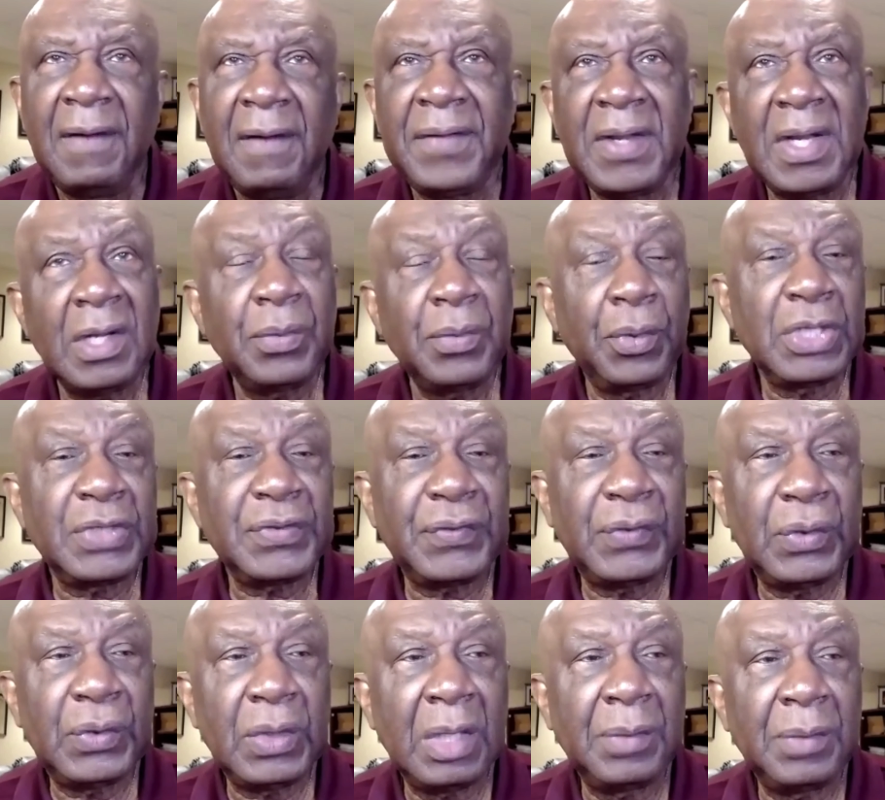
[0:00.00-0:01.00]
Feed him the worst
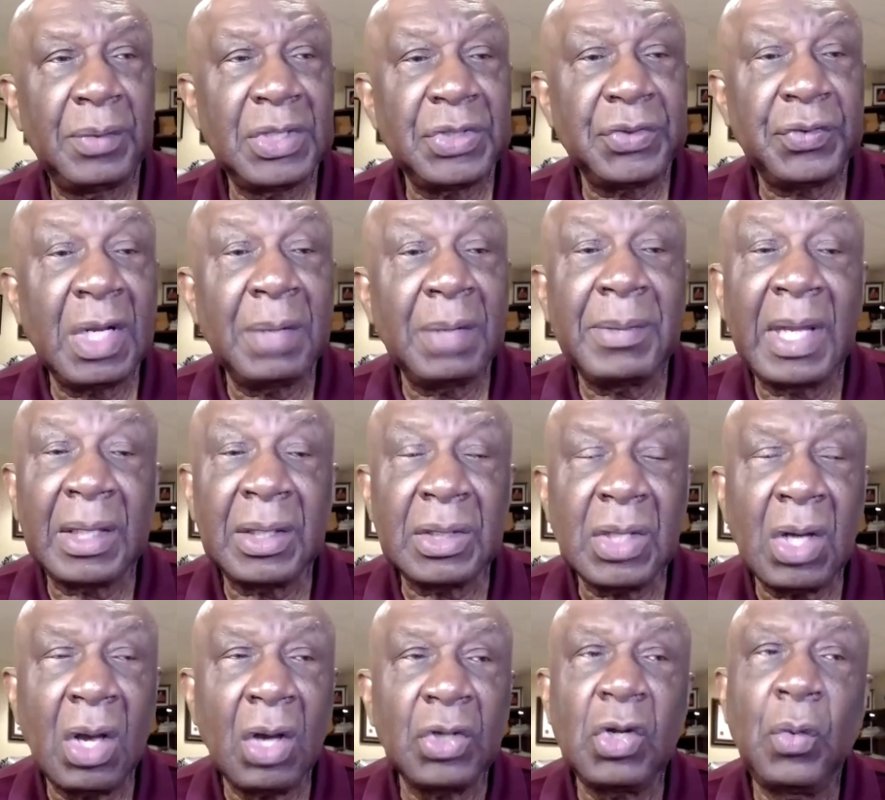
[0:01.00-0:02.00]
food, and we treat him like a
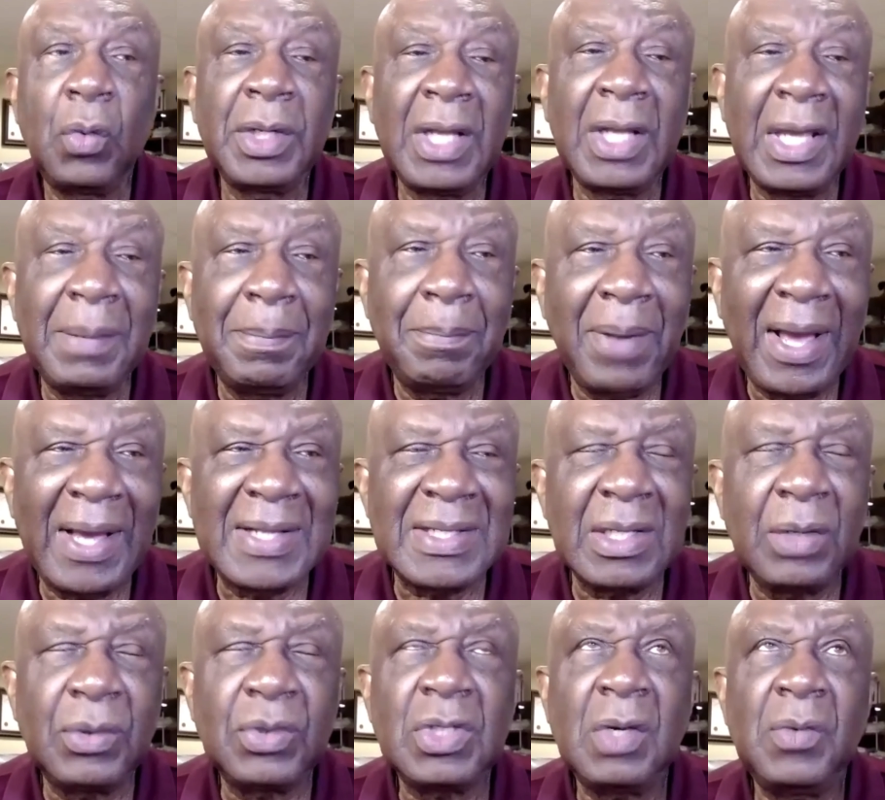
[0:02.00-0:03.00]
dog. No wonder he
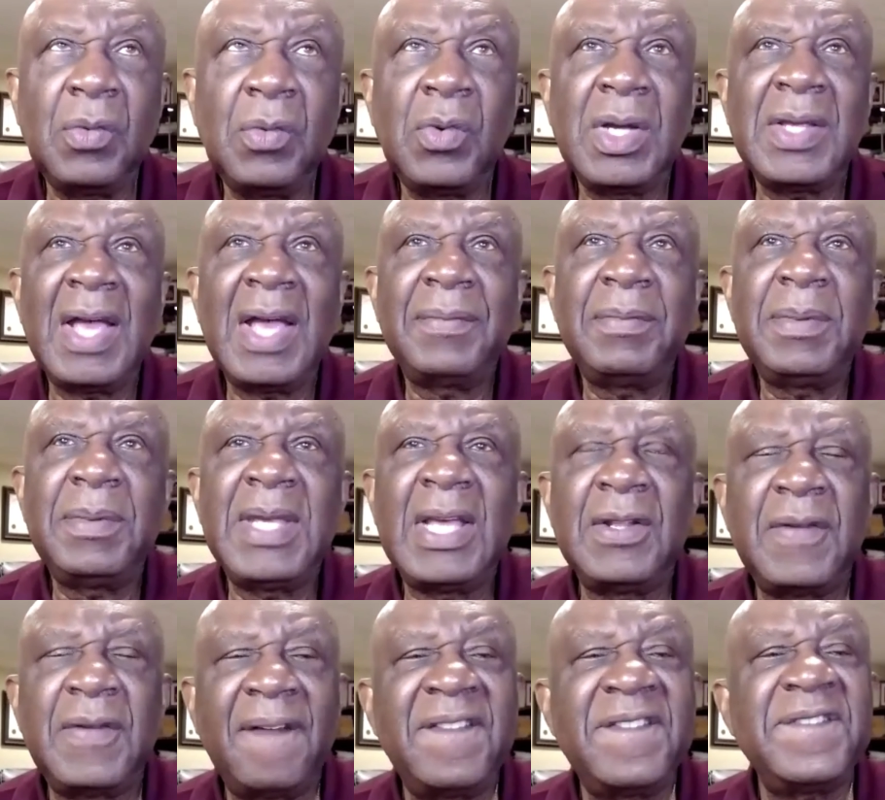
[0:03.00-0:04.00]
bites. And somehow you have to
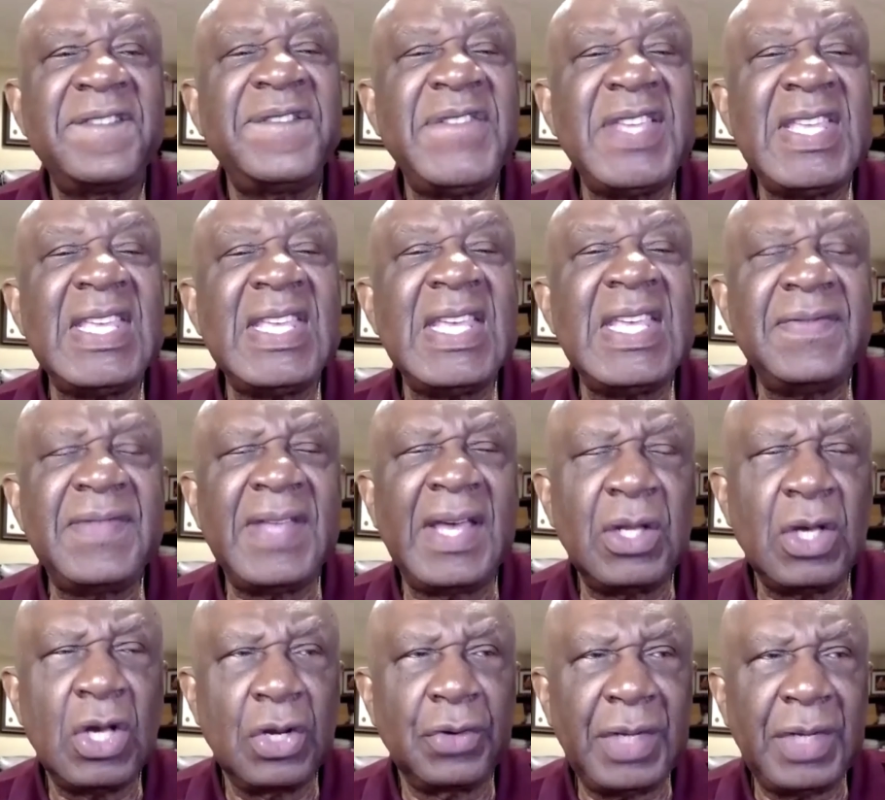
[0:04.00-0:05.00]
begin to feed
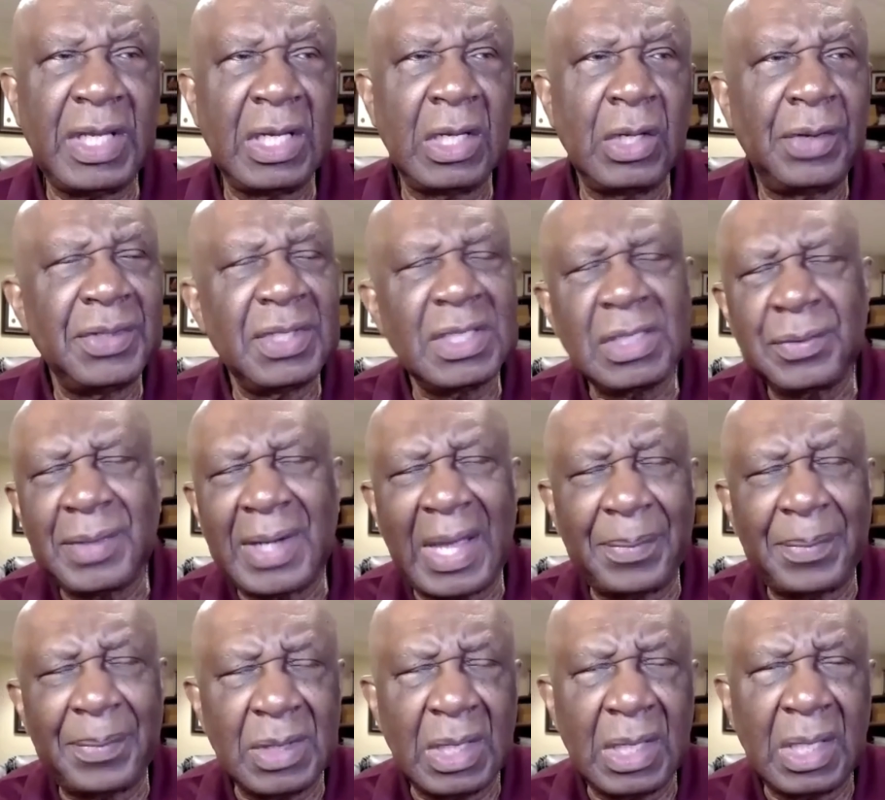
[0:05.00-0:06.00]
that hungry ego. And this is what
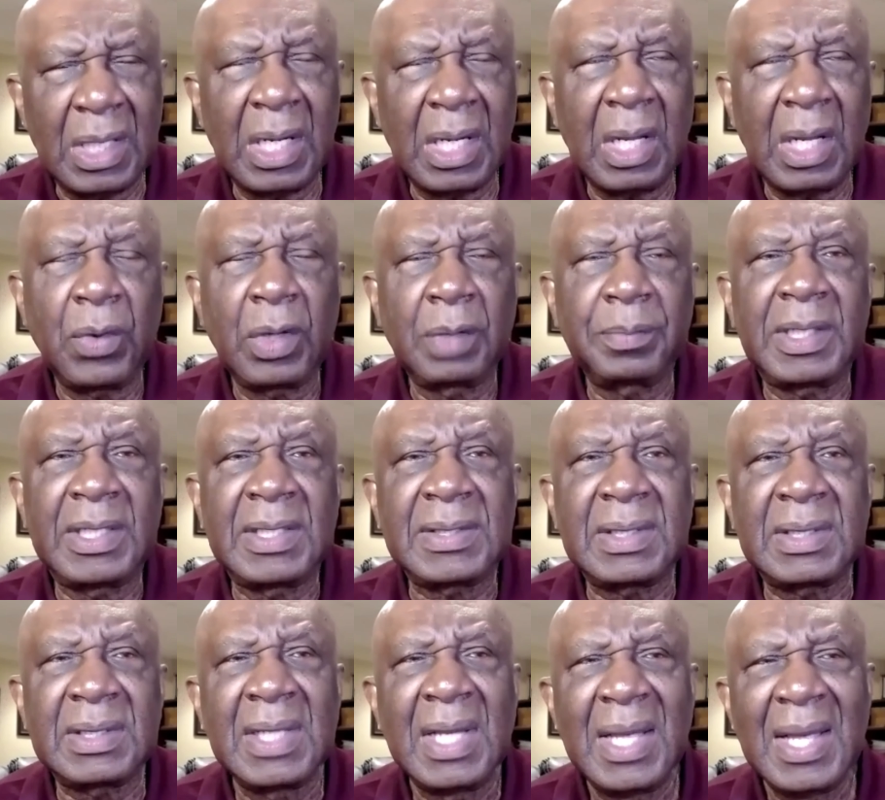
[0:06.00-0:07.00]
happens in our
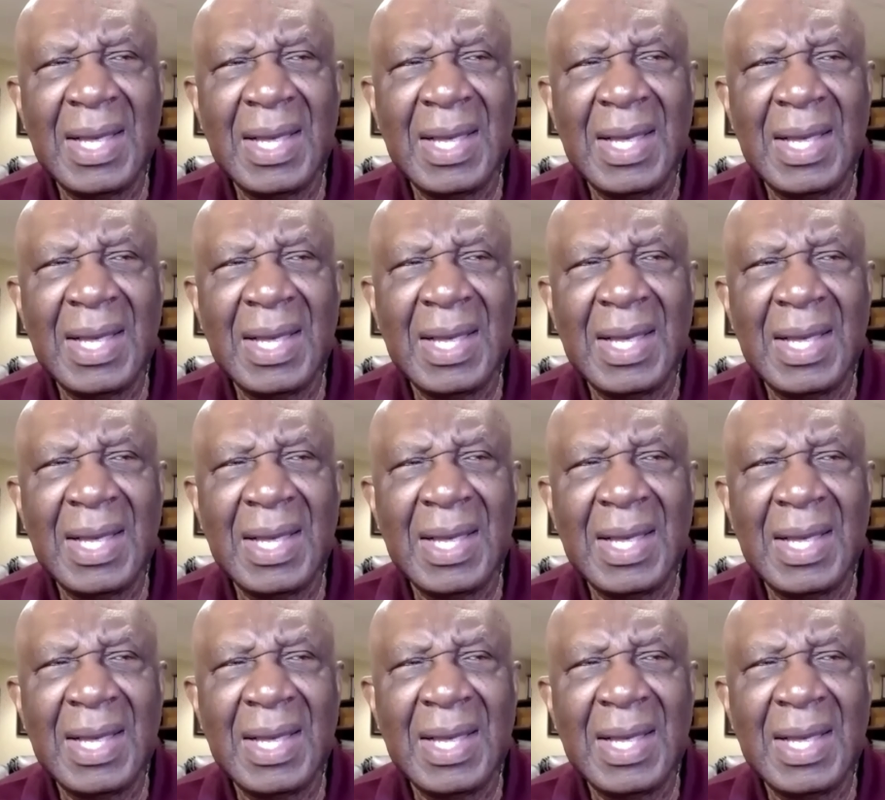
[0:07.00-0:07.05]
workplaces.